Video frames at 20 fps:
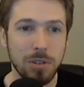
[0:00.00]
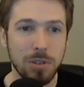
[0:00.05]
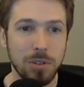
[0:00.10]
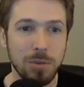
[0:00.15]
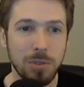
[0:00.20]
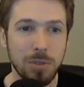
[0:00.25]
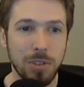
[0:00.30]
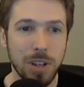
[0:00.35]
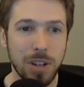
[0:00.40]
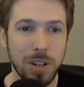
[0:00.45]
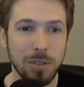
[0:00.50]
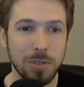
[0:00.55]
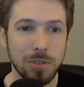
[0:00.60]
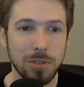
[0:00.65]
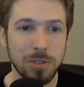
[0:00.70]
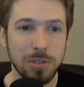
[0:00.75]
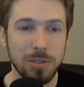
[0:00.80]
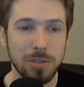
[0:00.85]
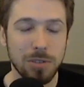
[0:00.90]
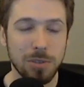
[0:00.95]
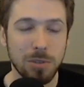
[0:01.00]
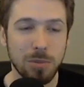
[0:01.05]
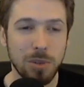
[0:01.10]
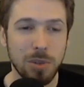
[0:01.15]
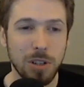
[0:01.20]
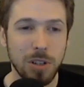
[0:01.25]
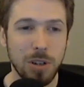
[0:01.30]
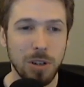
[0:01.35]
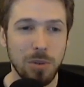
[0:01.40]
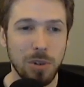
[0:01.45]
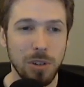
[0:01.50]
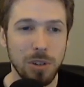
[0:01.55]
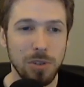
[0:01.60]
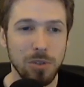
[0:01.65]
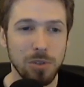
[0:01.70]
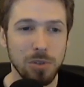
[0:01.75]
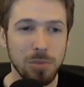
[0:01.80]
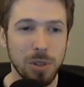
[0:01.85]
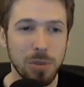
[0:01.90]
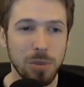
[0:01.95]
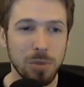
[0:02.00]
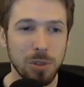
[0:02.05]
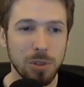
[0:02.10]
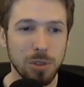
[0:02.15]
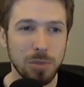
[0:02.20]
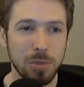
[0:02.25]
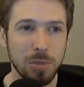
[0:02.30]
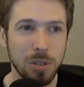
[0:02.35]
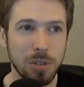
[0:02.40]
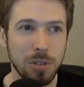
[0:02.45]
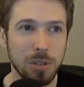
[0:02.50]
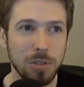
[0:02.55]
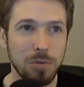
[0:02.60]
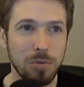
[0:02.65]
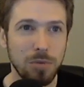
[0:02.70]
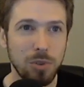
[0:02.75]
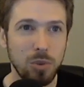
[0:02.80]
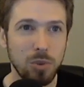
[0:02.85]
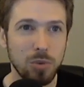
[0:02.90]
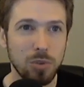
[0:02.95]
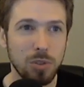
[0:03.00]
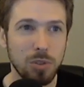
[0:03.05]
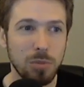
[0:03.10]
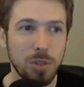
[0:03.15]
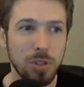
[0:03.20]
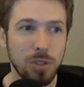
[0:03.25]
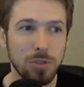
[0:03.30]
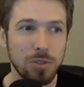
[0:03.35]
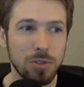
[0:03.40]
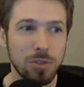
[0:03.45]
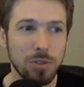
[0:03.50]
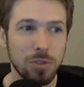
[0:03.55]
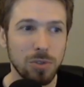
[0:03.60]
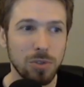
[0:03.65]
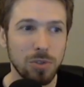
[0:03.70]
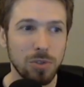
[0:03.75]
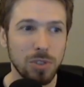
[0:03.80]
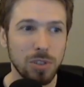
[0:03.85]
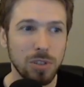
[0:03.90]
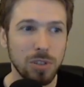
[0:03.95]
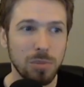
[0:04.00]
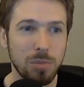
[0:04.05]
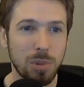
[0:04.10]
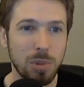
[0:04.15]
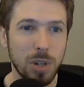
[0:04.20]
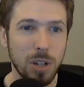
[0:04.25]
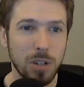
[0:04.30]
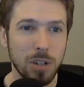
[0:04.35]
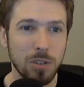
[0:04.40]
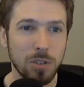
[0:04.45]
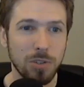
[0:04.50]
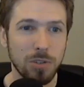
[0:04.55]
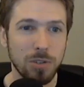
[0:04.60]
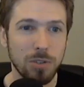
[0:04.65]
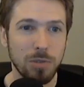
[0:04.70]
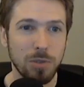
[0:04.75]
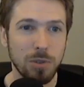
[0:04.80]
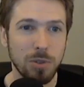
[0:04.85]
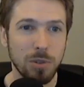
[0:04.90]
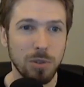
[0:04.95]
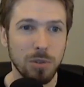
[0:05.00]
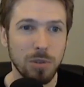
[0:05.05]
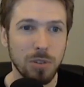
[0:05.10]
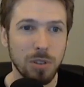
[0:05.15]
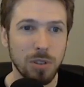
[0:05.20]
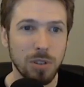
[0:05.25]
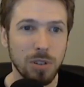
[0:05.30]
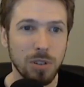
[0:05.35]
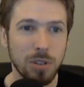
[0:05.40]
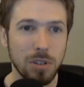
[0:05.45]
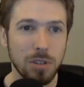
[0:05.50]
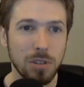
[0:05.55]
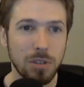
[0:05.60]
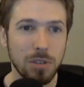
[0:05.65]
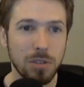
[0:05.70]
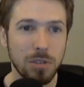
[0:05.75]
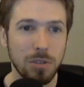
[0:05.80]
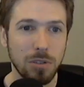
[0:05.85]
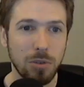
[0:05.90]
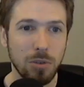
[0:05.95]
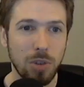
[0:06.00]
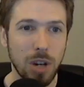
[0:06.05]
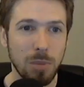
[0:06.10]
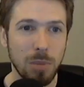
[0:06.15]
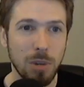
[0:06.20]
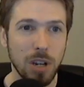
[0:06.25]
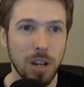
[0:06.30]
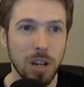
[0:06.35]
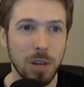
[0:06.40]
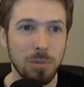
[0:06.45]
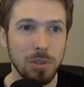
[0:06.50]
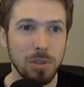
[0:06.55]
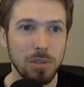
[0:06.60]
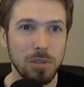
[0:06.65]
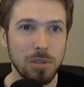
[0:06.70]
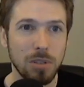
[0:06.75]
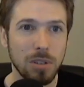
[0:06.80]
to 1000, somewhere in that range, you might want to spend a few summoning stones in brown to see if you can grab a copy.